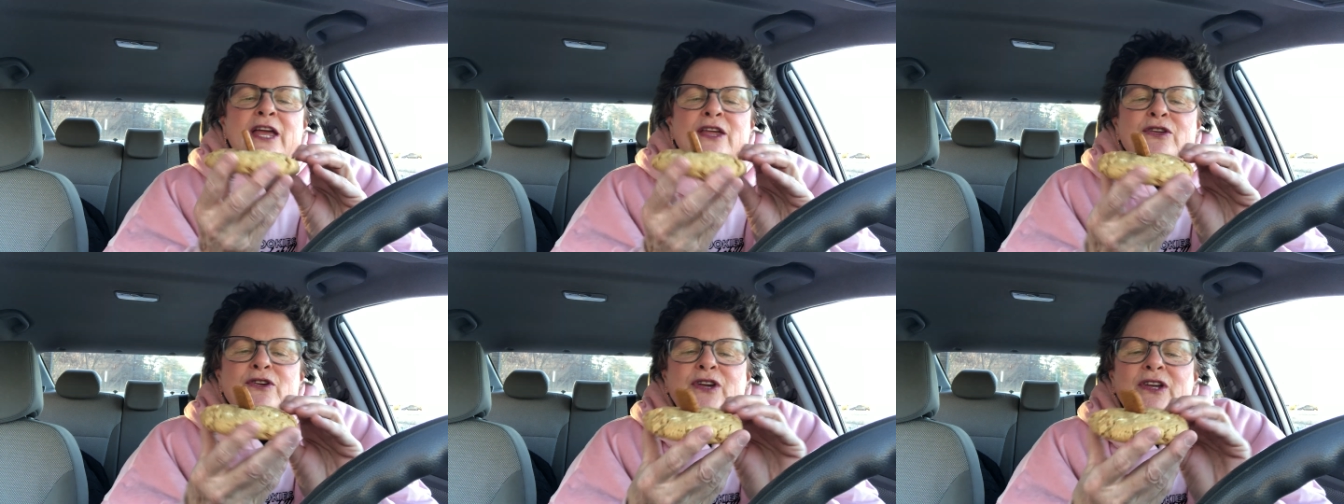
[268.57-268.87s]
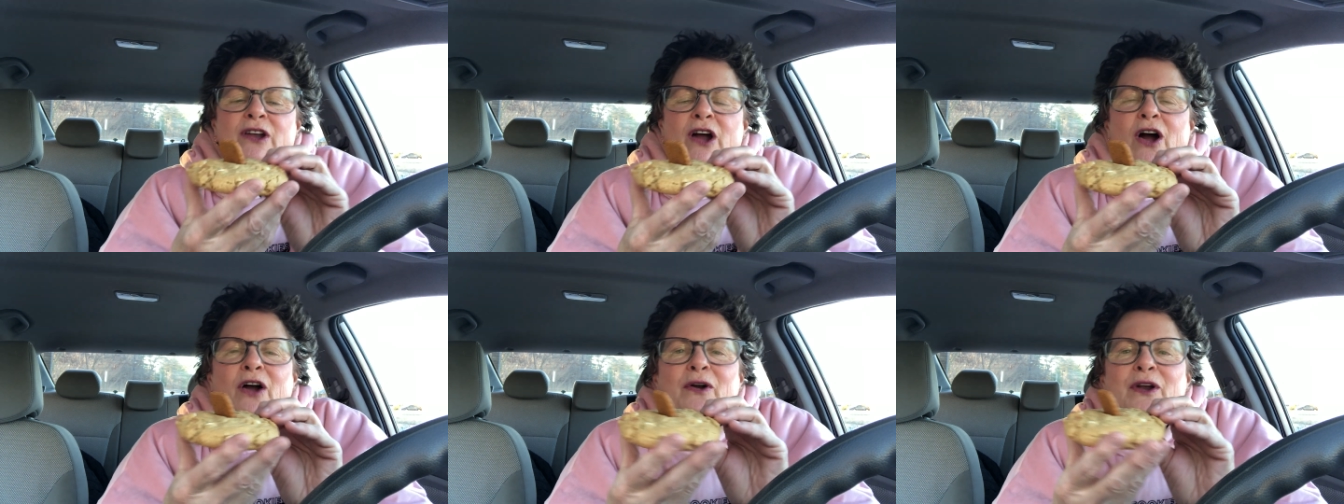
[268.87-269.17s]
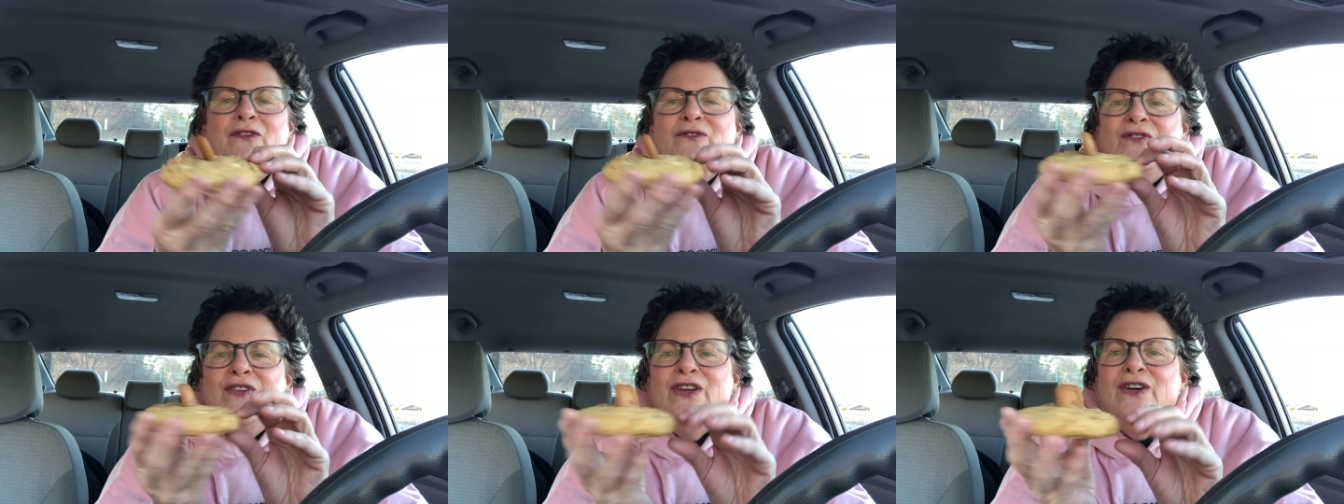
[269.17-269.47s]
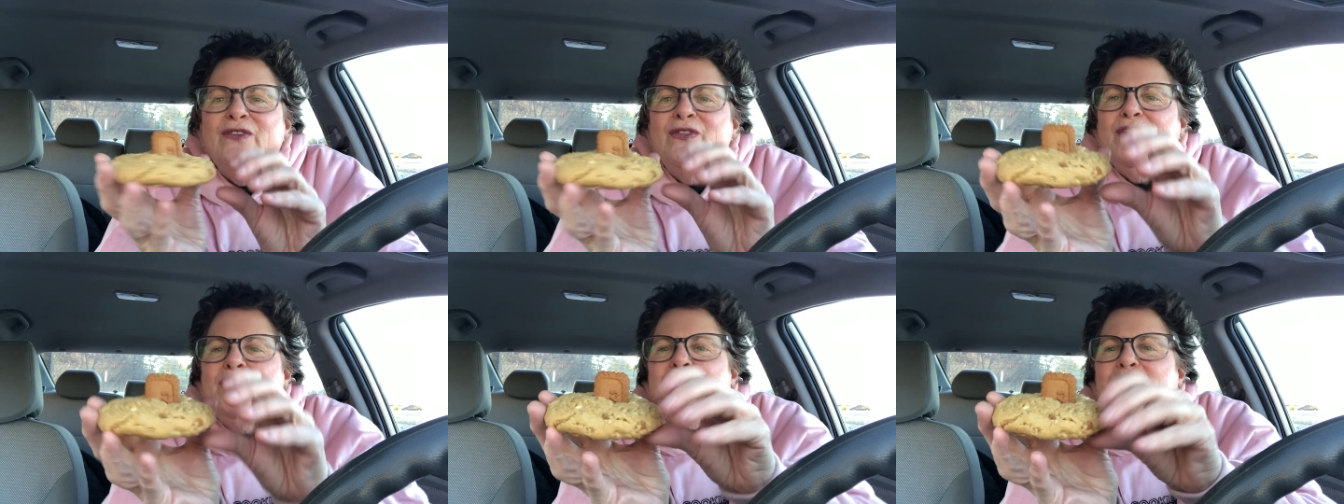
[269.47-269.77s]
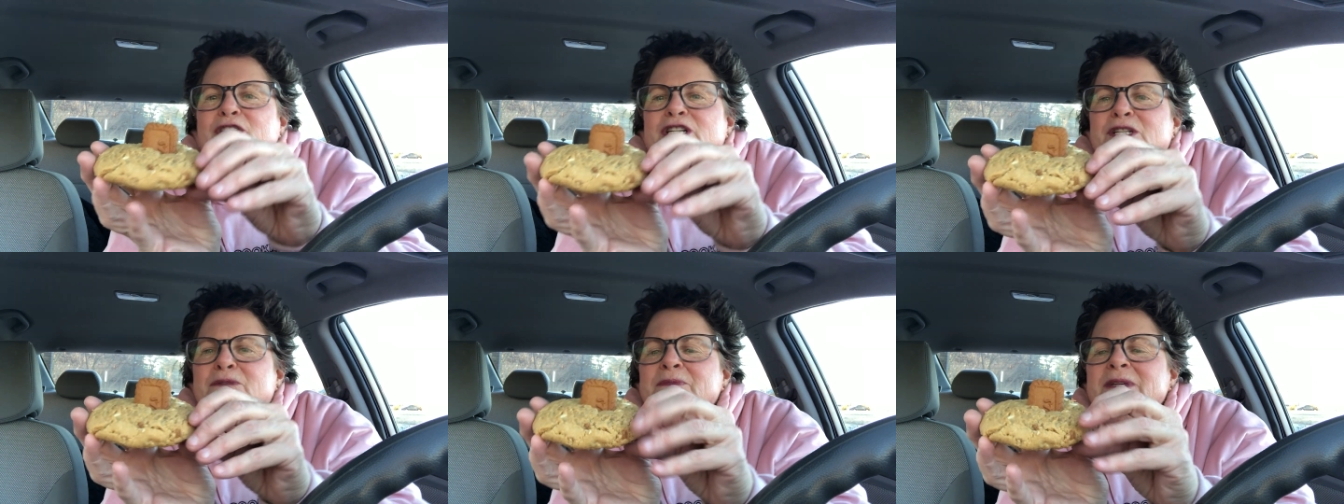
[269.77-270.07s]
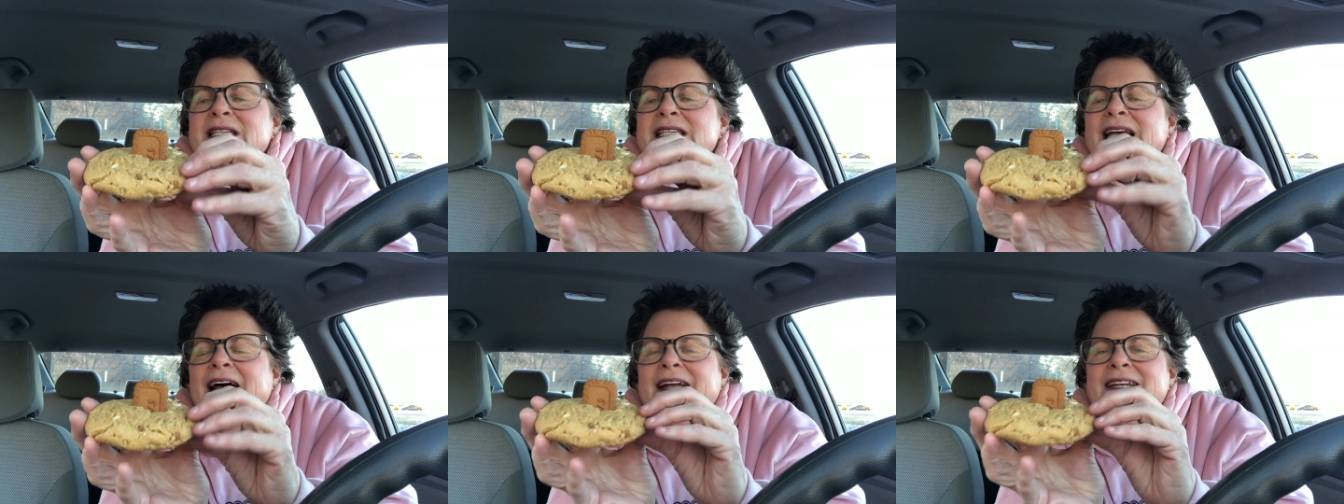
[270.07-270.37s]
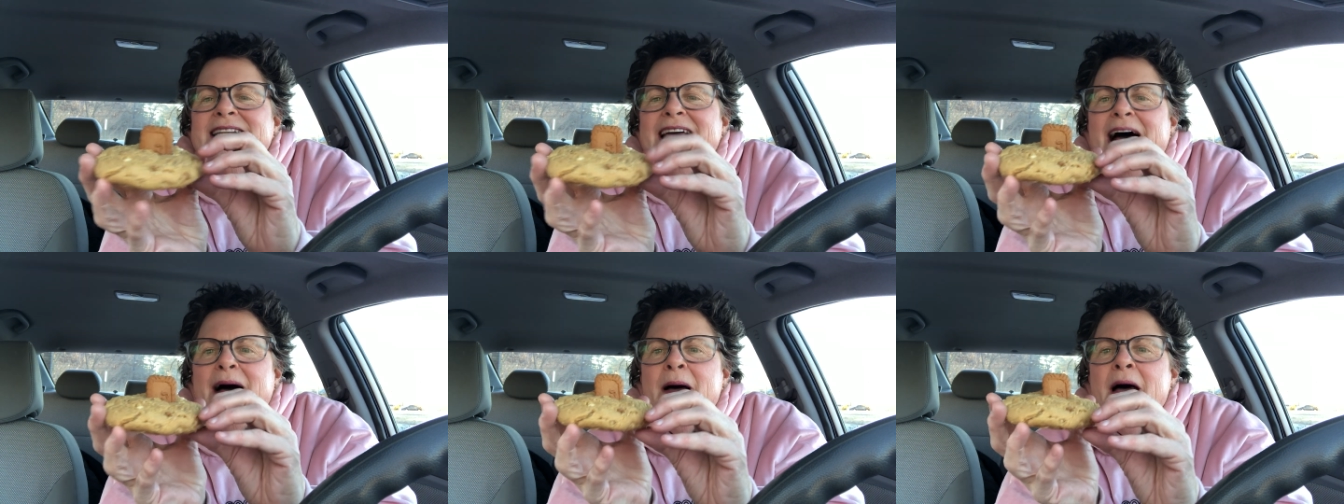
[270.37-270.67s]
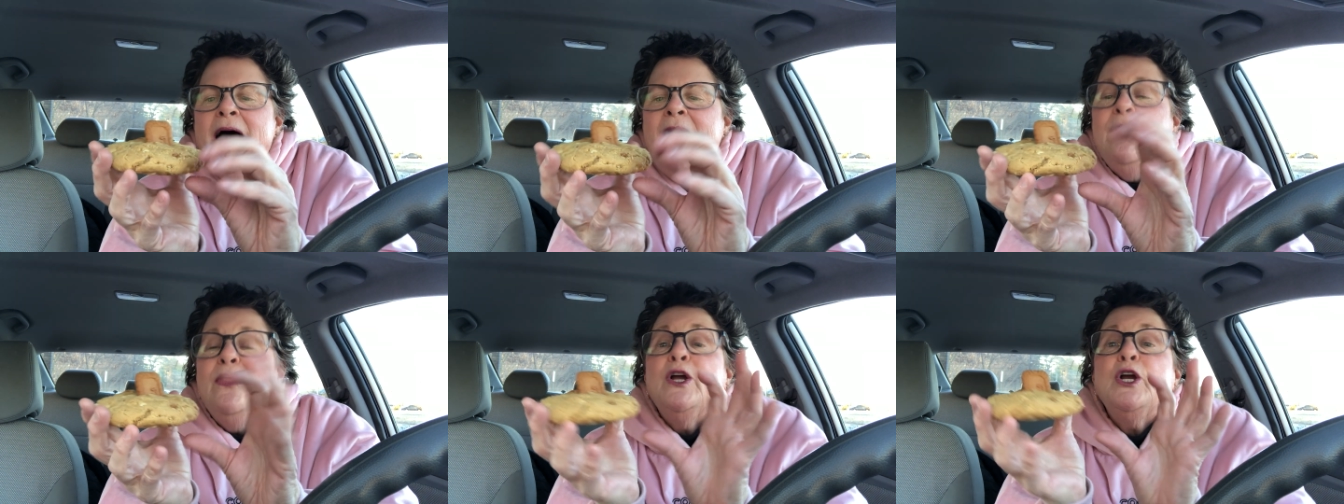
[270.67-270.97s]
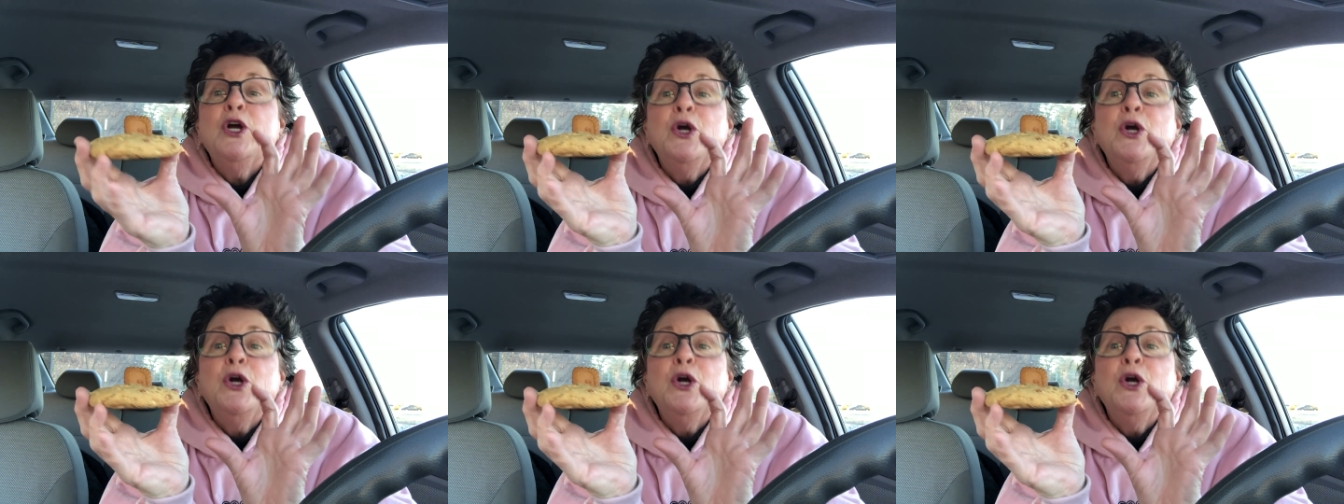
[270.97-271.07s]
You can already feel the crispness on top of